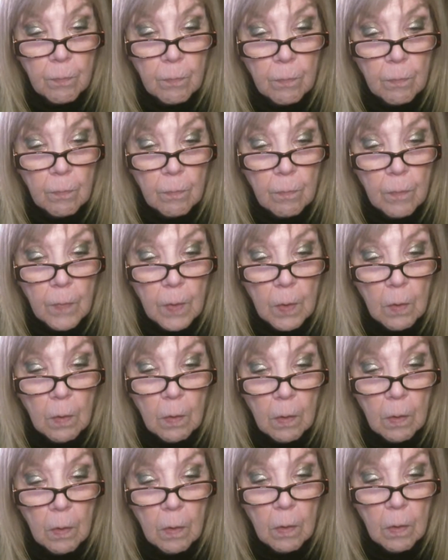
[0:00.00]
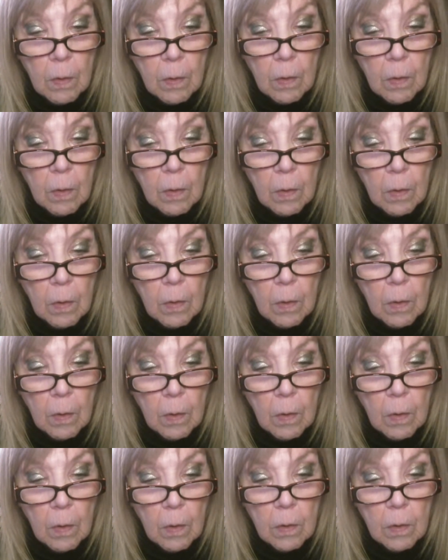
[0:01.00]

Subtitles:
Nothing is said.